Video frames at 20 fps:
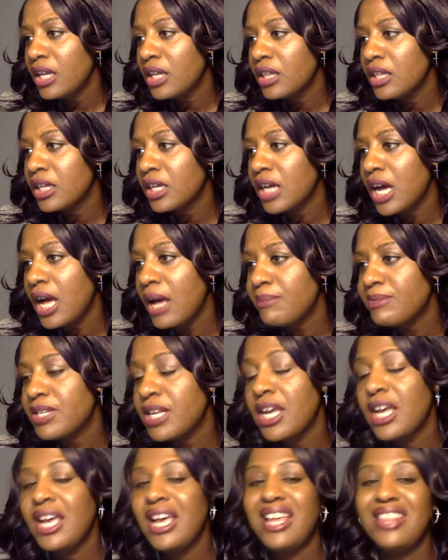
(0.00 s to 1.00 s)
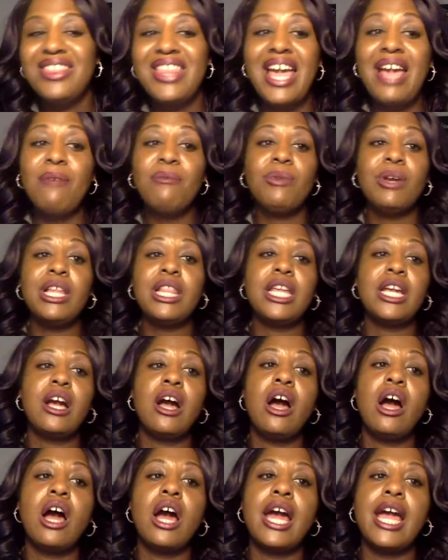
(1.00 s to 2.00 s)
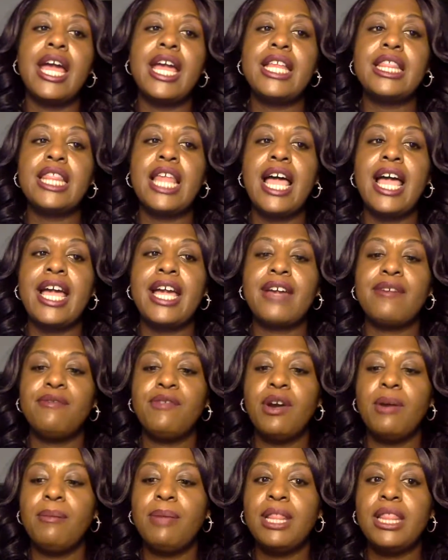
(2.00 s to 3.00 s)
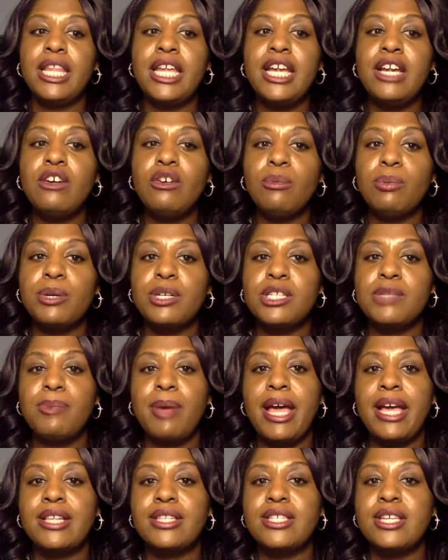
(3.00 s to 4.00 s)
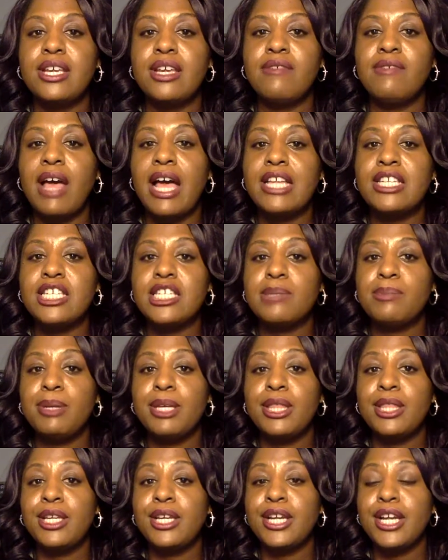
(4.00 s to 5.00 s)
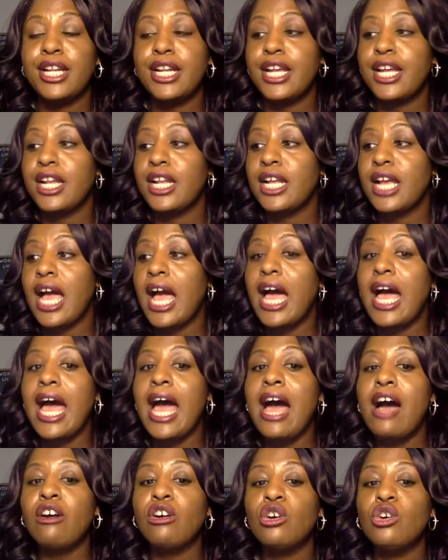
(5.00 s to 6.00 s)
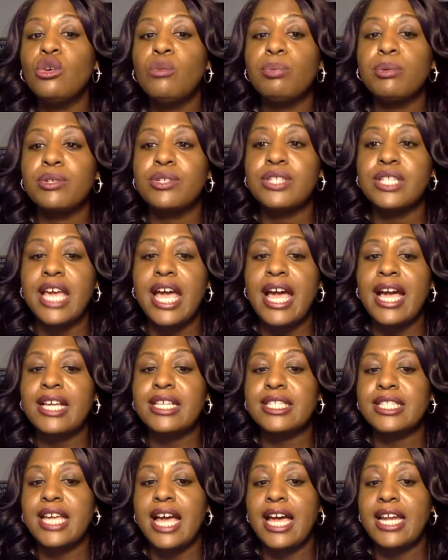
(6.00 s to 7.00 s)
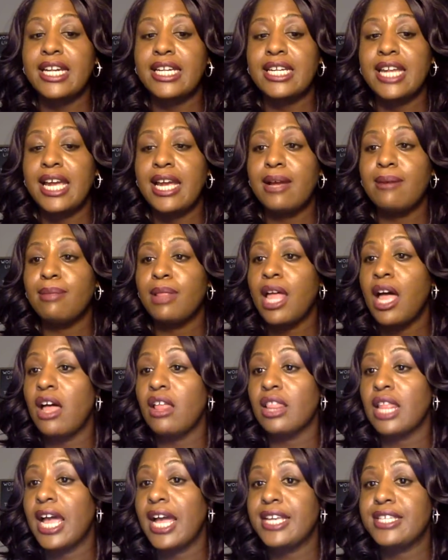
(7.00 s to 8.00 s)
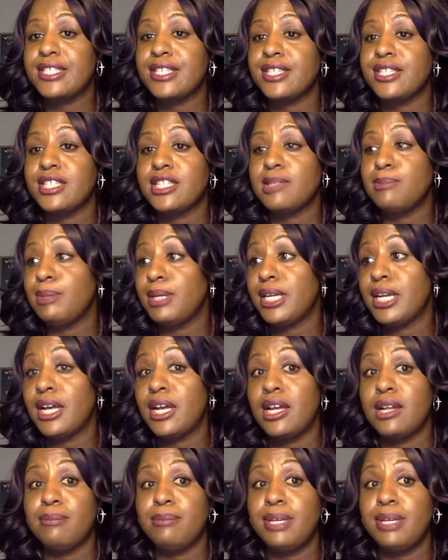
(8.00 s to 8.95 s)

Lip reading: The cops, they really are. And like from a legal perspective, I just be looking at how Cooper Sachs got a damn law license is beyond